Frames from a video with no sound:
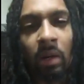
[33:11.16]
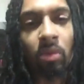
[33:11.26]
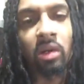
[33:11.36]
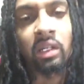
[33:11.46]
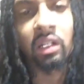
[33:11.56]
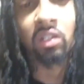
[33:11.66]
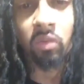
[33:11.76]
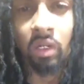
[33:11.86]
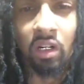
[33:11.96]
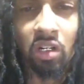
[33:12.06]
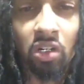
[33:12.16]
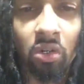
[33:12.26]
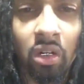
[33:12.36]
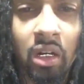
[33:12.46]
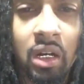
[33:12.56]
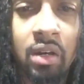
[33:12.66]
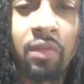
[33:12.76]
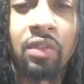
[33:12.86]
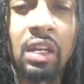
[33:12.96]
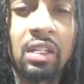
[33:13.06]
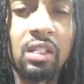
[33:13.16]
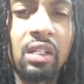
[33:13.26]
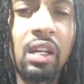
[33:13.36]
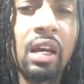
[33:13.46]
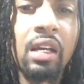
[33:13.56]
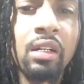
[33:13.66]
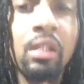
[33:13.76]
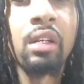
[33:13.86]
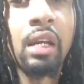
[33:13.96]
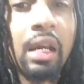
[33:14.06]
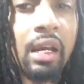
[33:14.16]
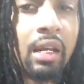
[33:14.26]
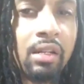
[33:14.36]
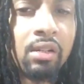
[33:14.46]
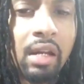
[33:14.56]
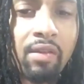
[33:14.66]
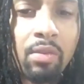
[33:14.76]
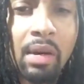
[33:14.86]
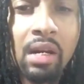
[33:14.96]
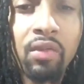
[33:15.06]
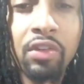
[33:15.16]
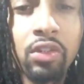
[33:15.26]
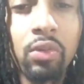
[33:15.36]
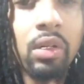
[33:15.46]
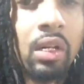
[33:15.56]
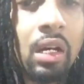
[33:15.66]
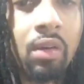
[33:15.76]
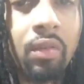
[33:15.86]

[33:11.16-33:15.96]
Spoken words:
Boy Kennels wanted to show the love. Thanks, D-Line, and everybody for showing the love.